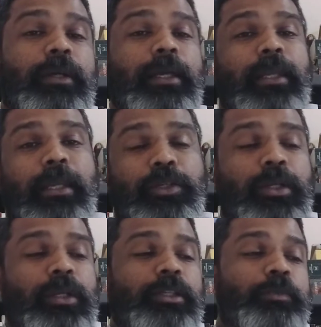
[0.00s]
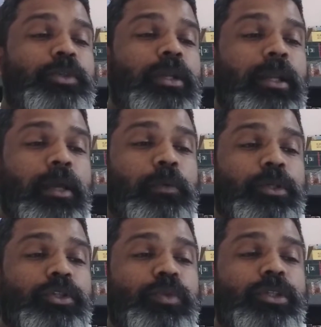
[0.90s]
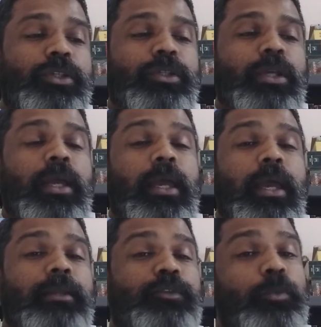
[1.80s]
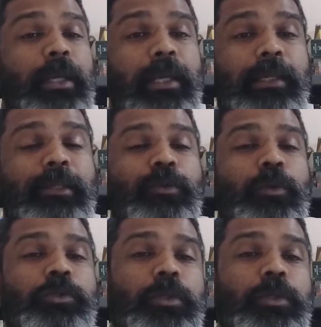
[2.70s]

an ancient Egyptian language, and Sumerian is also